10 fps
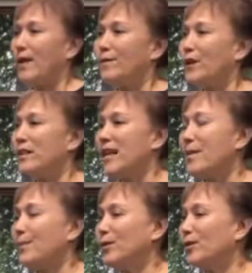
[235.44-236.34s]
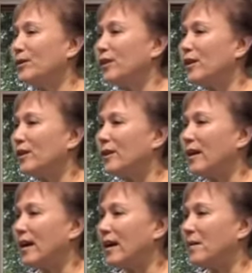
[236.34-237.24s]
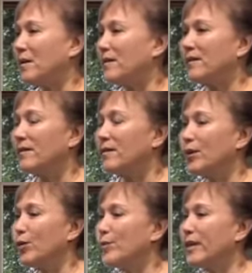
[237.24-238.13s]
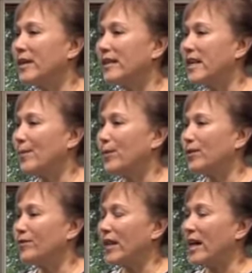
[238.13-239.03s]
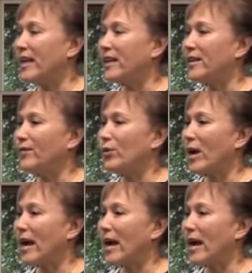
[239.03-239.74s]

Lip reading: for example, there would be an example of like if you